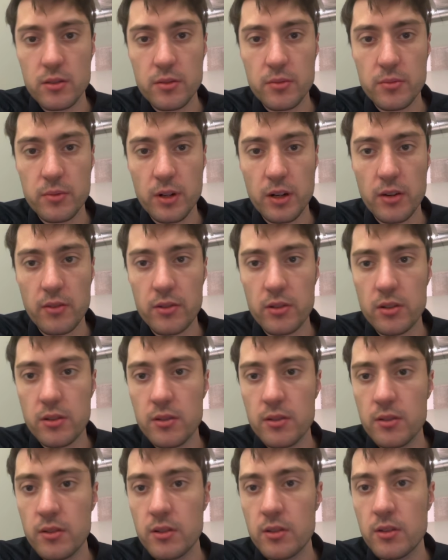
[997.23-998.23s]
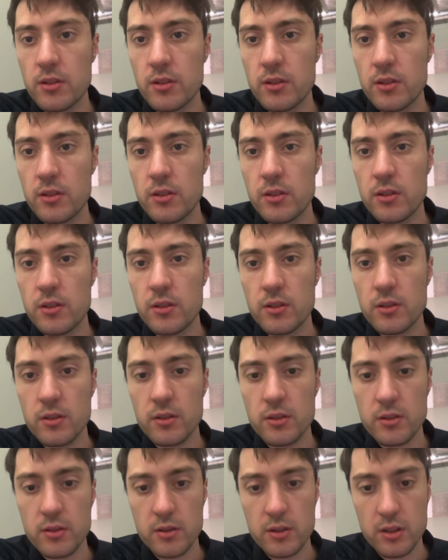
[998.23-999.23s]
whatever.
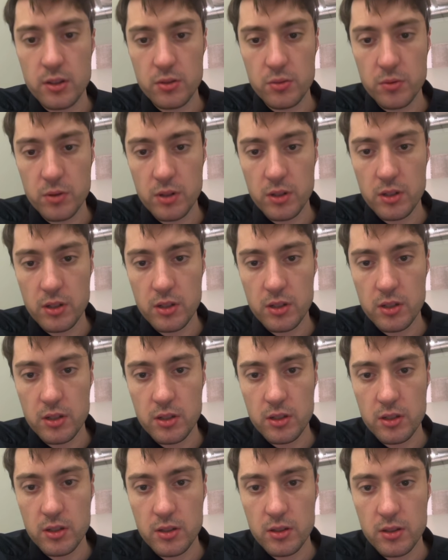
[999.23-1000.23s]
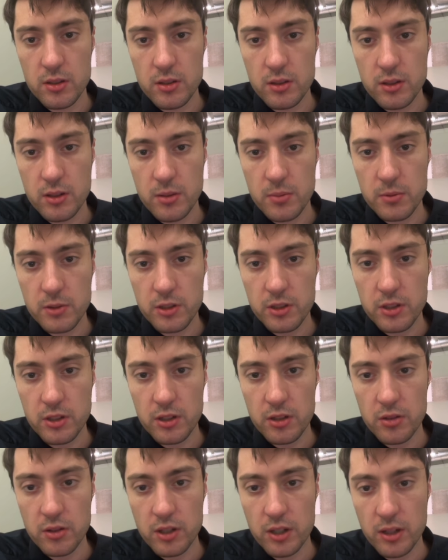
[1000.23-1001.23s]
This one, I'm just gonna
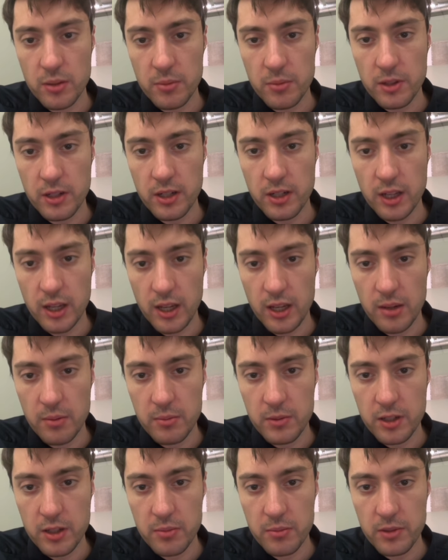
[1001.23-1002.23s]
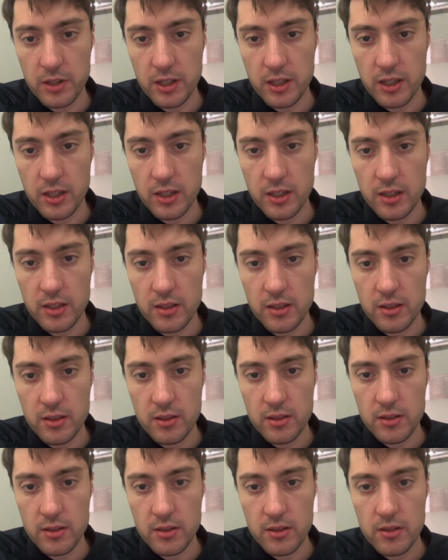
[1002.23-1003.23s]
do company name, company,
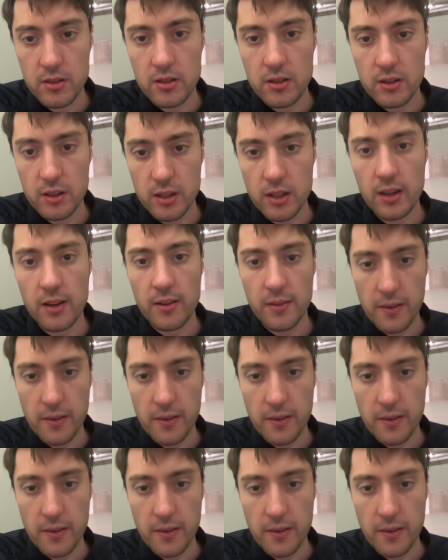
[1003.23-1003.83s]
okay.